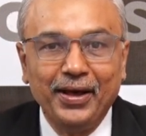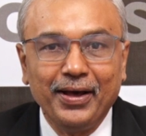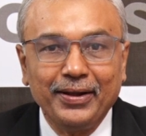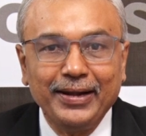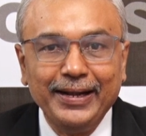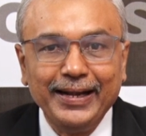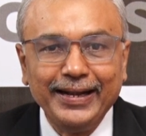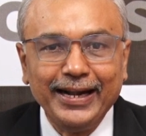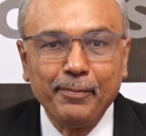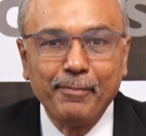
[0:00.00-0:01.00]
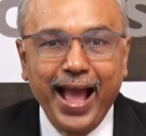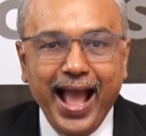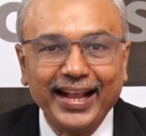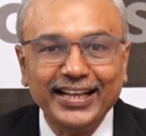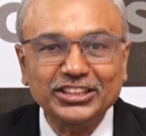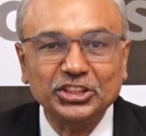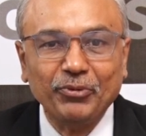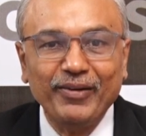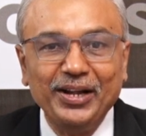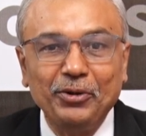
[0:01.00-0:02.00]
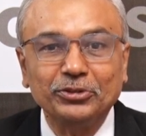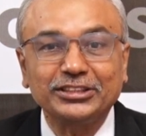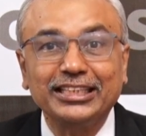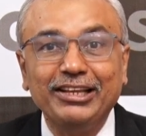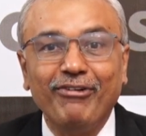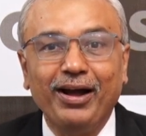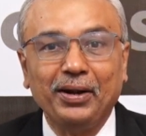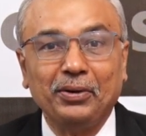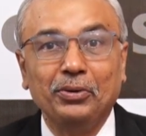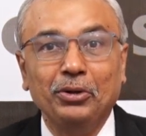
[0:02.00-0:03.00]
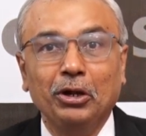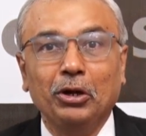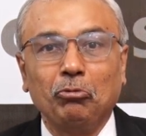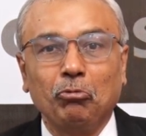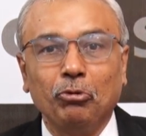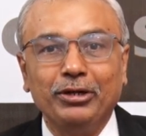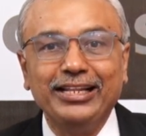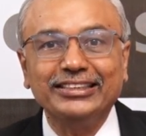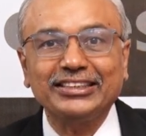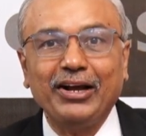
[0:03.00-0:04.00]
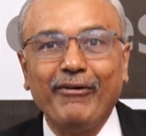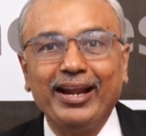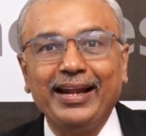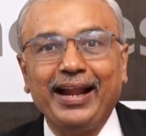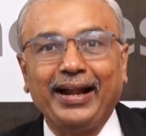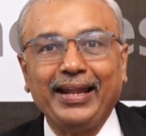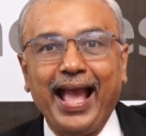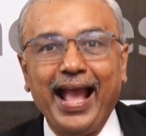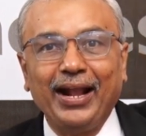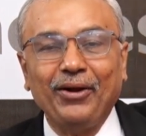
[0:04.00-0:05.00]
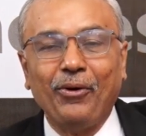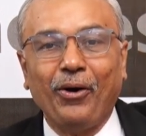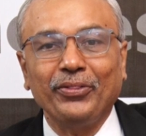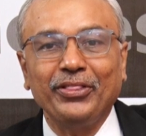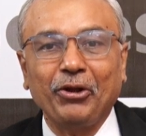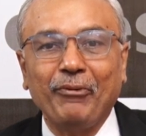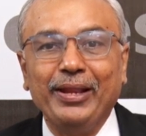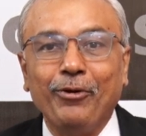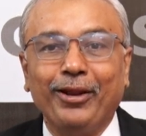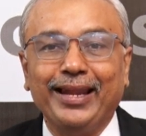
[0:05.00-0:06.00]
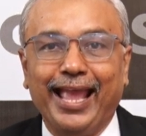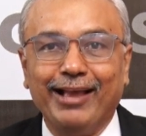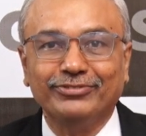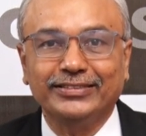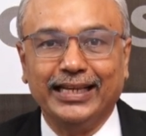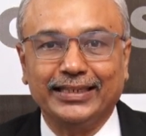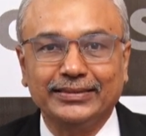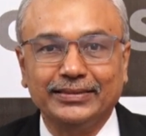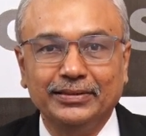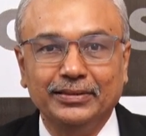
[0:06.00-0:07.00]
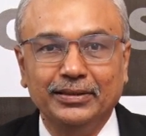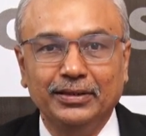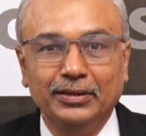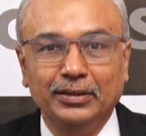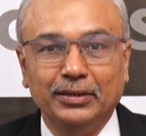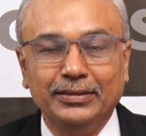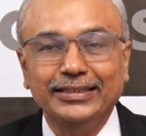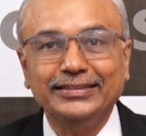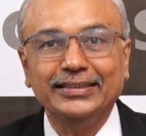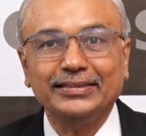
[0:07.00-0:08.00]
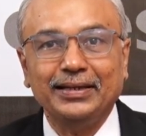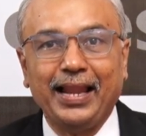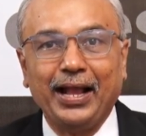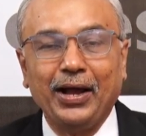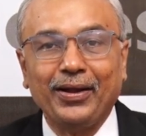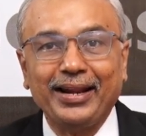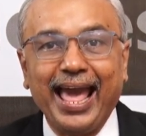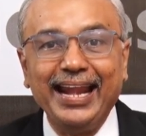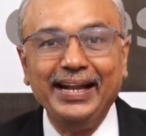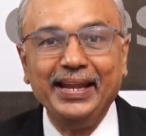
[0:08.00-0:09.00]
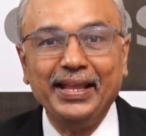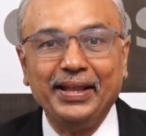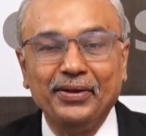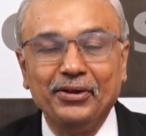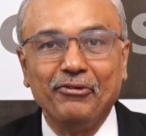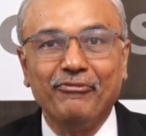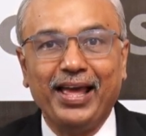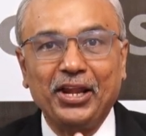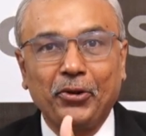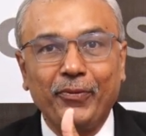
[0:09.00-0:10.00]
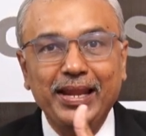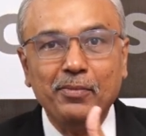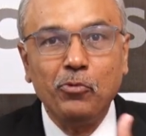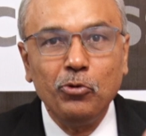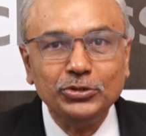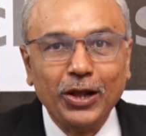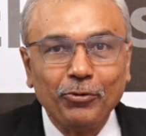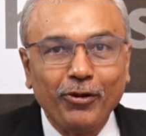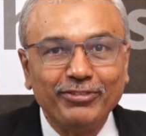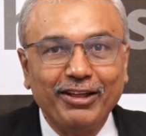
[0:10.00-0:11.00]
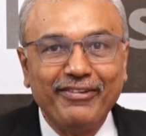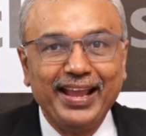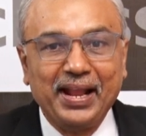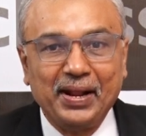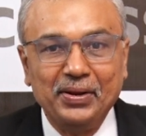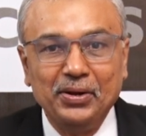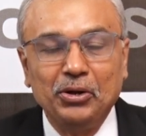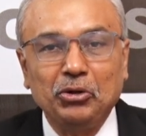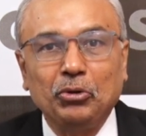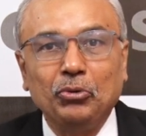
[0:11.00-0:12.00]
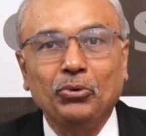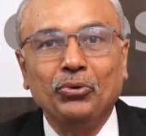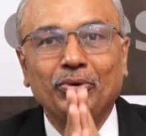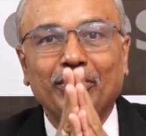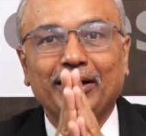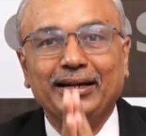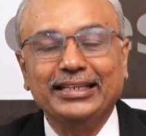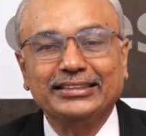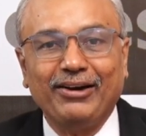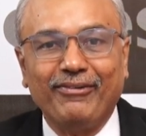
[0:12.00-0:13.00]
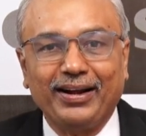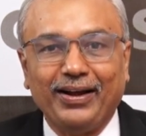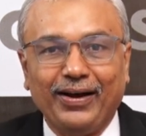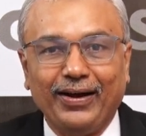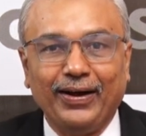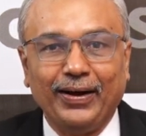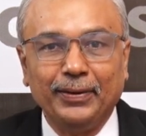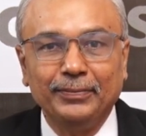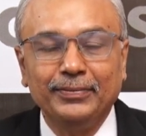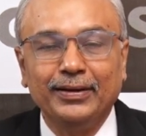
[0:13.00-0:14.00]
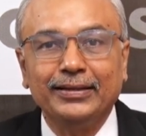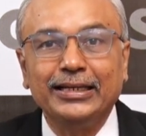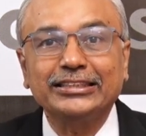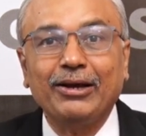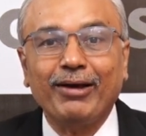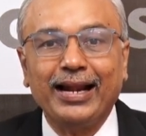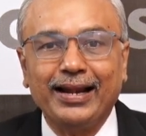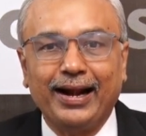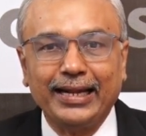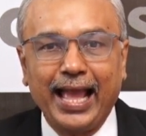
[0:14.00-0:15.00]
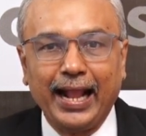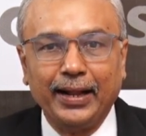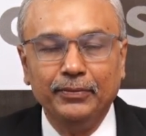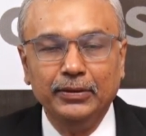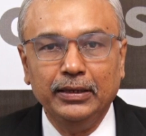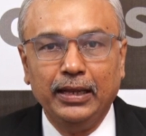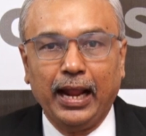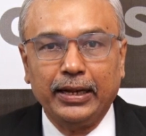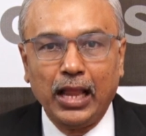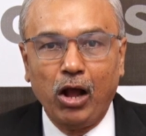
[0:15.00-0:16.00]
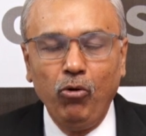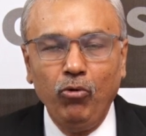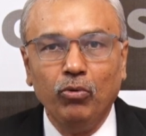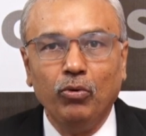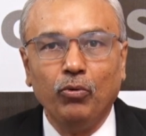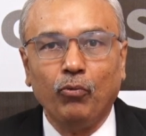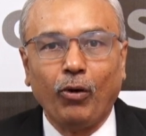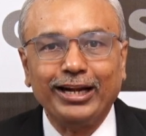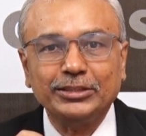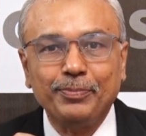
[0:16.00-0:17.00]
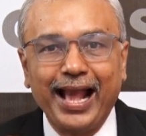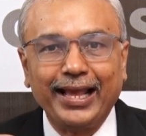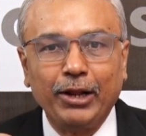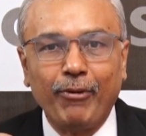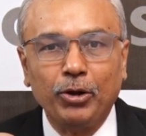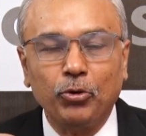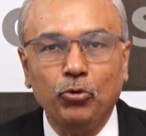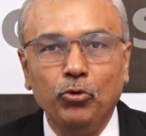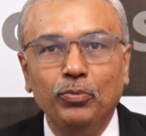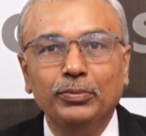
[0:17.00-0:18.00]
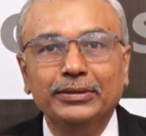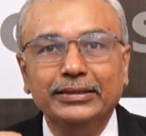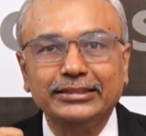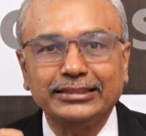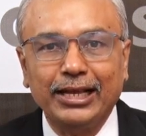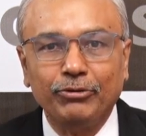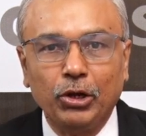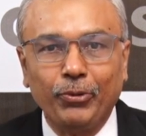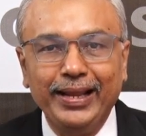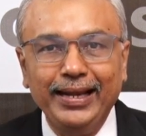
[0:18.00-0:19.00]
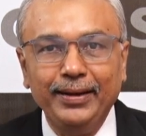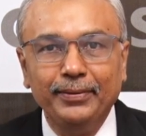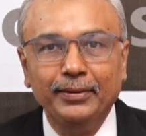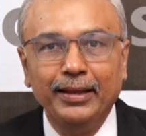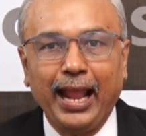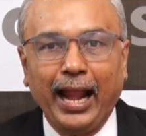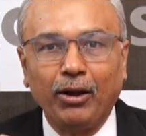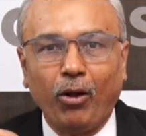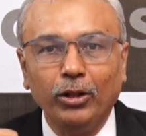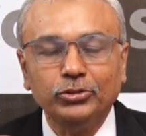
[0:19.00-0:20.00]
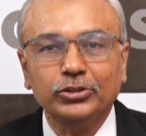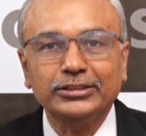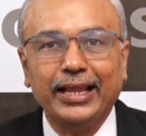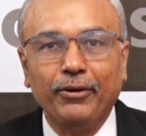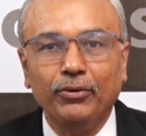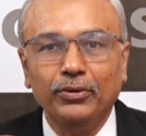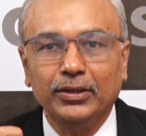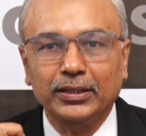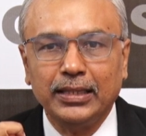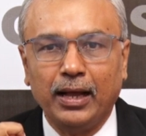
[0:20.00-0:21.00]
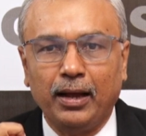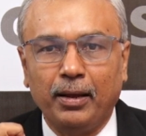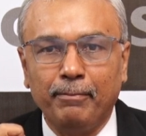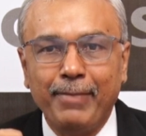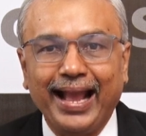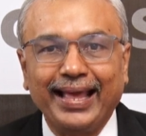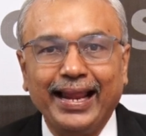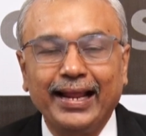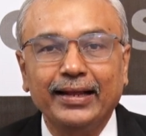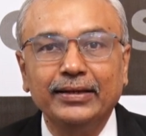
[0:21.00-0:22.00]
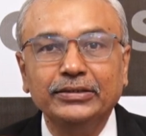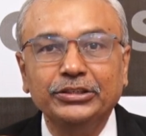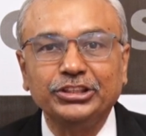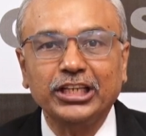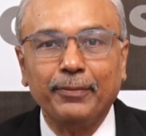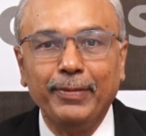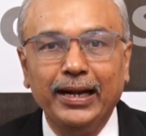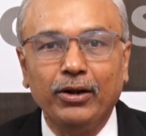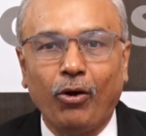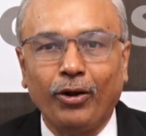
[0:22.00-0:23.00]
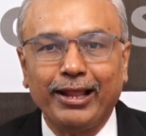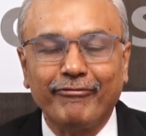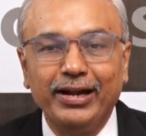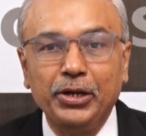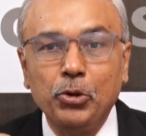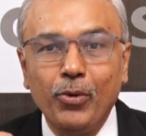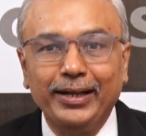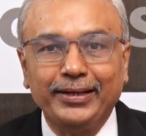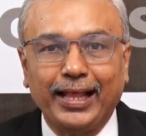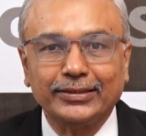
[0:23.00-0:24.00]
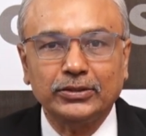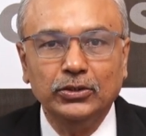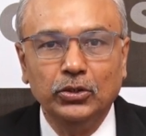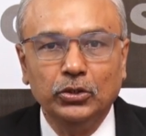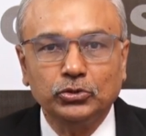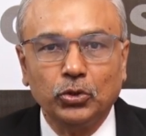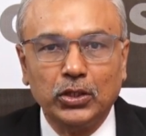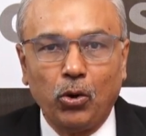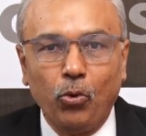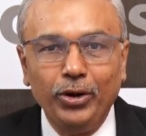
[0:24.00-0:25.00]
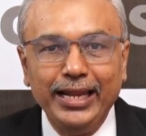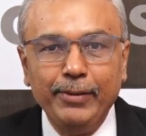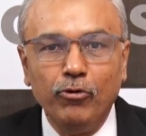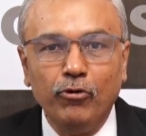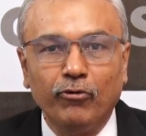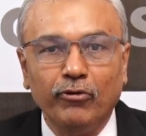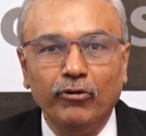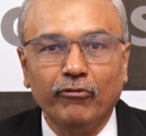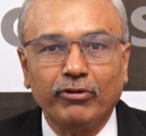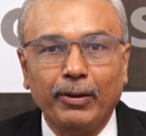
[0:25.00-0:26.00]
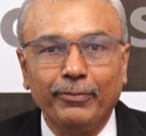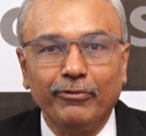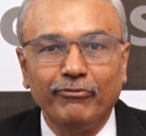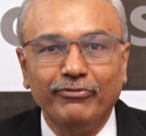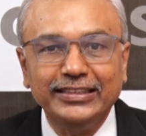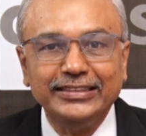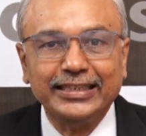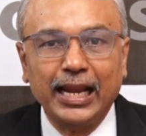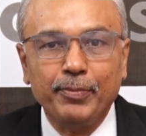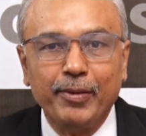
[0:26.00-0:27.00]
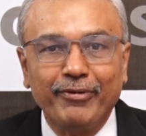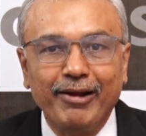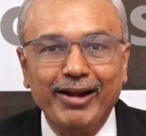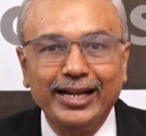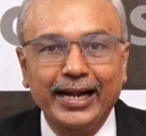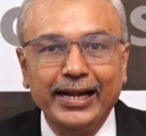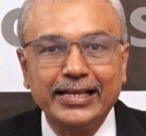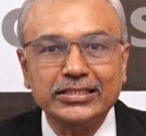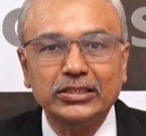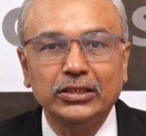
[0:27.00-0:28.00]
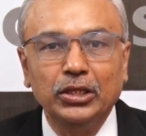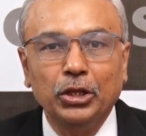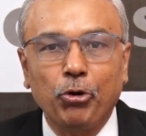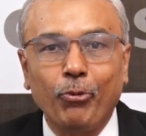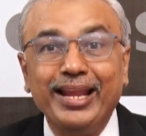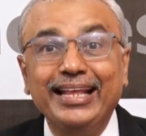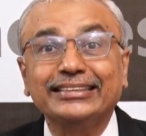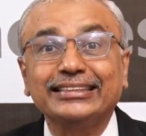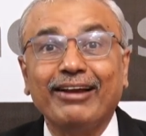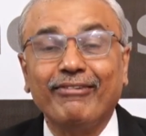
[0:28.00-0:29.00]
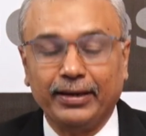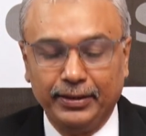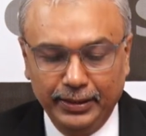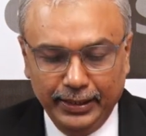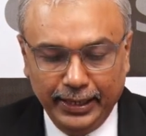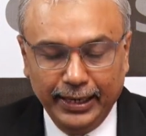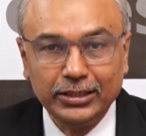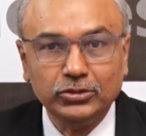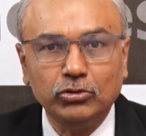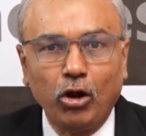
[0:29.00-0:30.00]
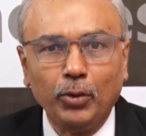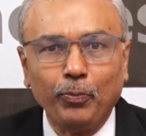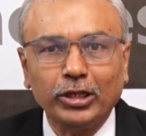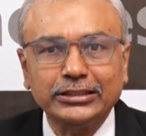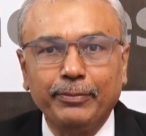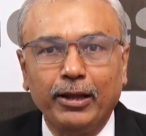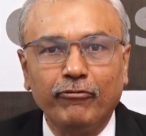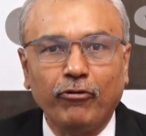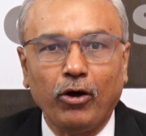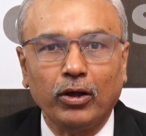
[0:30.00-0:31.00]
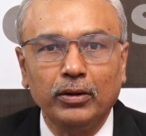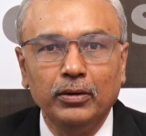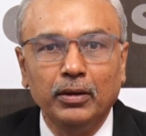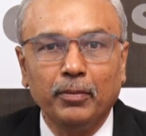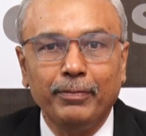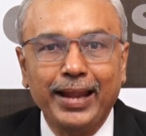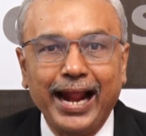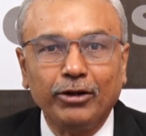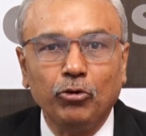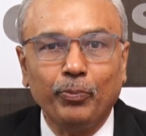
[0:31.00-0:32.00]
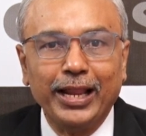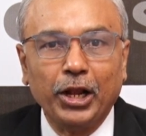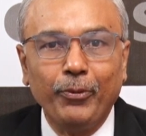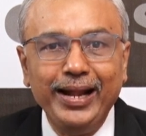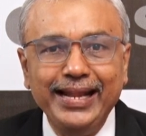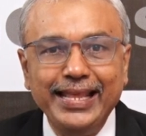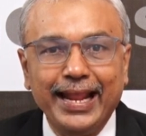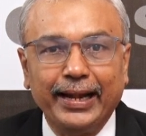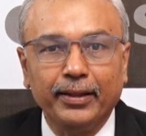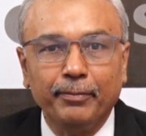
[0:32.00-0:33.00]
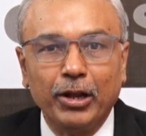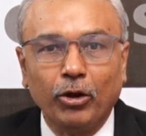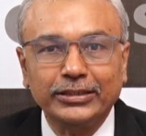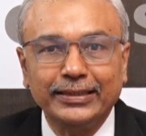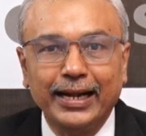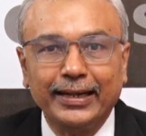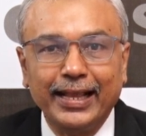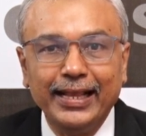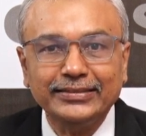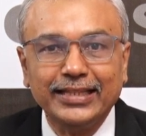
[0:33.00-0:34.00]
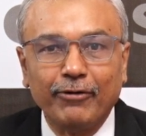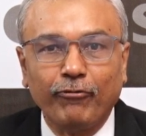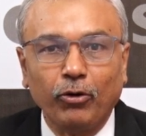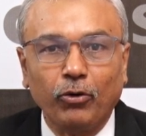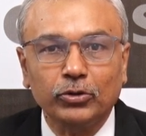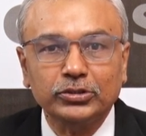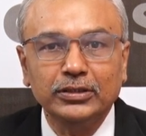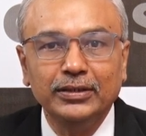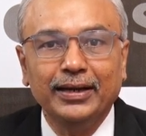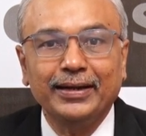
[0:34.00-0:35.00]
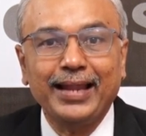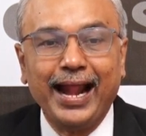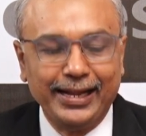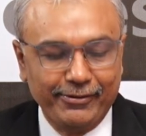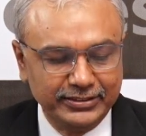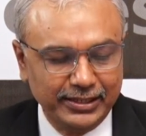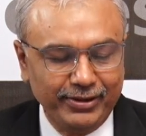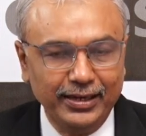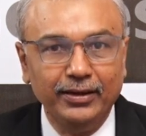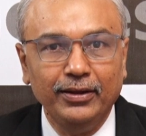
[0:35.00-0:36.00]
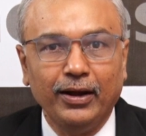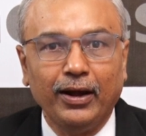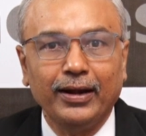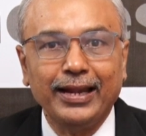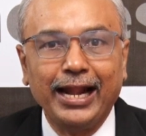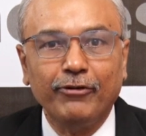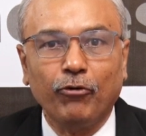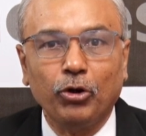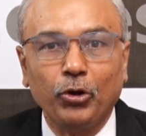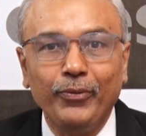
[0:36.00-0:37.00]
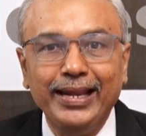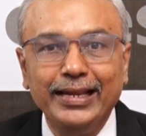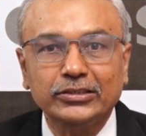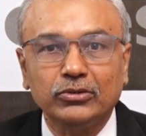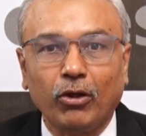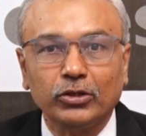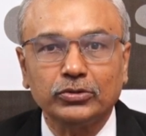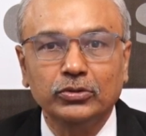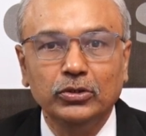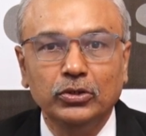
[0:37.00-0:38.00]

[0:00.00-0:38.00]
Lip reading: Retreated back his queen to c1 to discover an attack on the queen on f6. This is like a rarity when queen moves out of the way to discover an attack. And now what is black required to do? Save the queen and also save the back rank checkmate on f8 dual task. So the only move from which it can be prevented is queen e7. It is not possible for black to play queen d8 because in that case there follows knight f7, a knight 4 queen is lost.